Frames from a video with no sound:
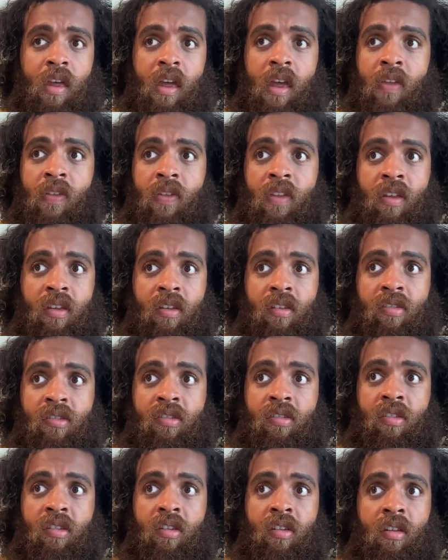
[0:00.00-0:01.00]
in
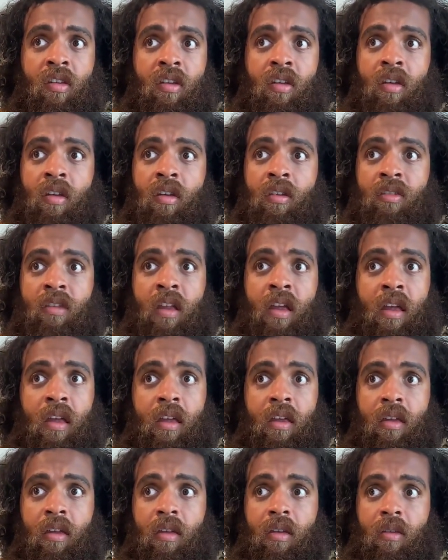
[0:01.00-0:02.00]
this
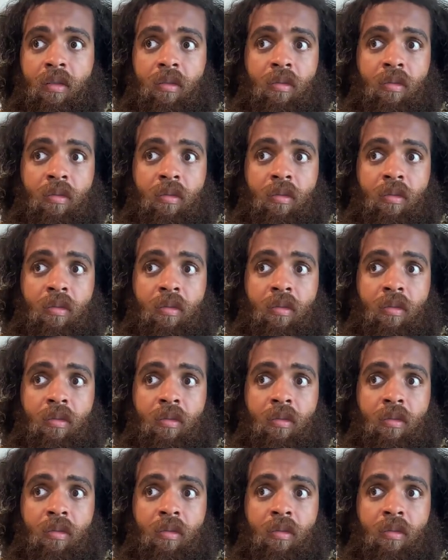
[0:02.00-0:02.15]
like